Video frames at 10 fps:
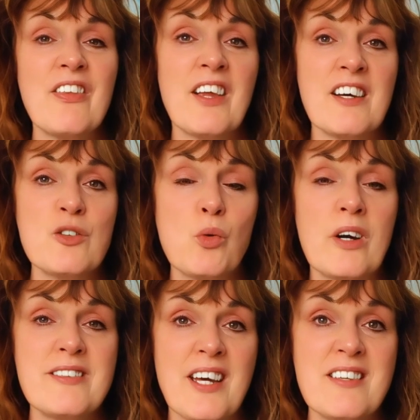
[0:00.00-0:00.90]
And that's
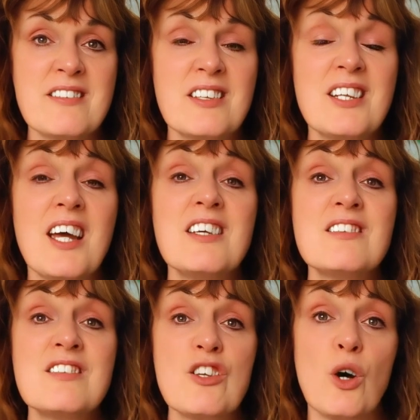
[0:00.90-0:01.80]
why testing is
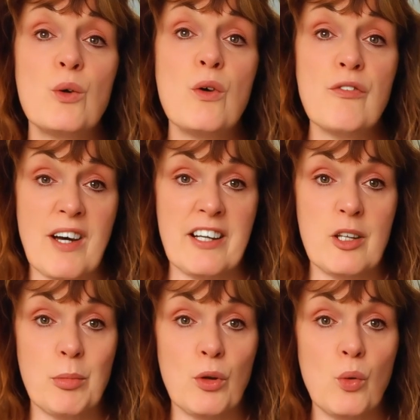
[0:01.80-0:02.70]
so
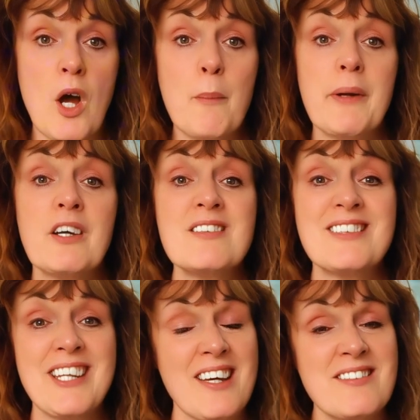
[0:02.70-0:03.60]
valuable, because
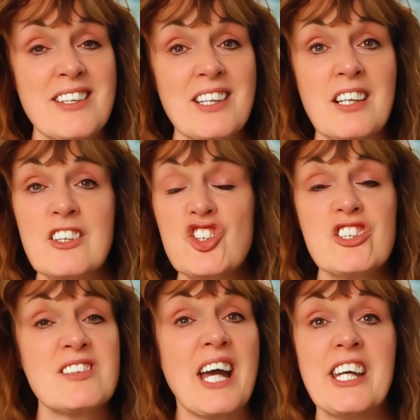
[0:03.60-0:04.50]
guessing can
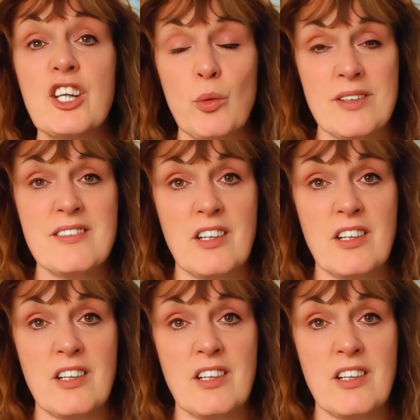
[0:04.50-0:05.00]
just take you in